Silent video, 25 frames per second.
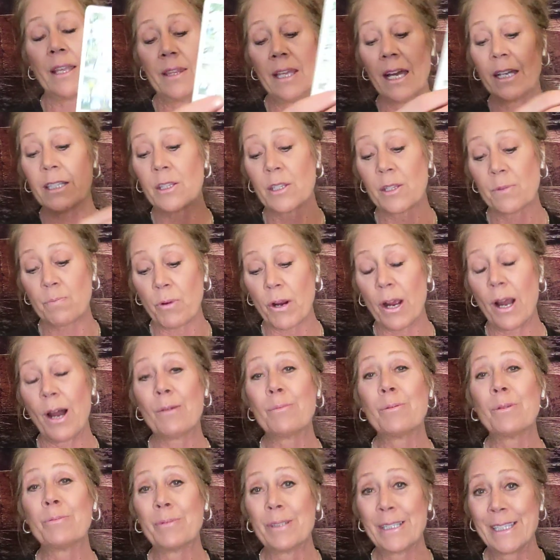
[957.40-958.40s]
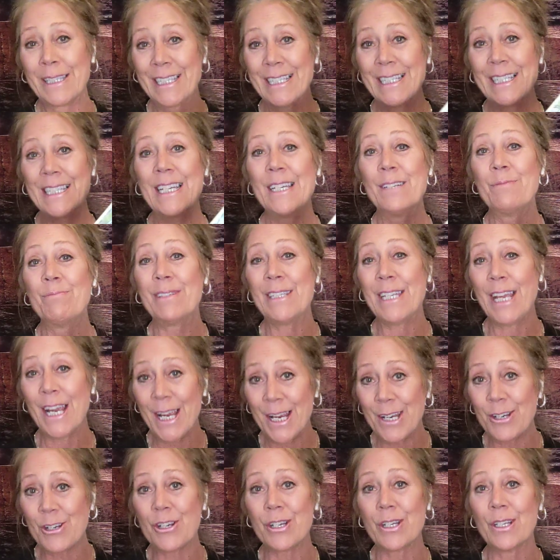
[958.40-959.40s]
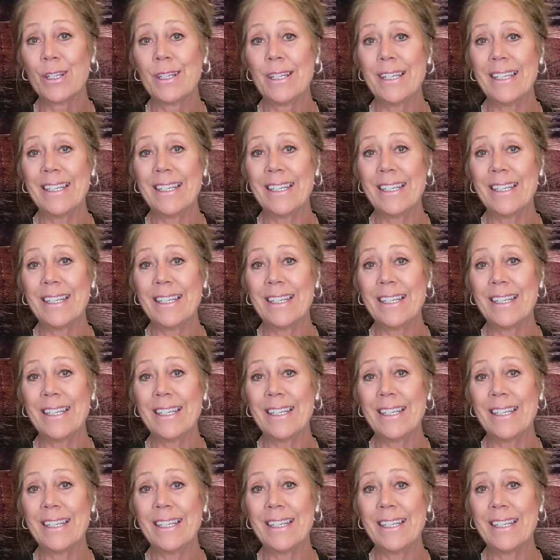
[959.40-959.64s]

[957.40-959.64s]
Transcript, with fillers: and that's probably the temptation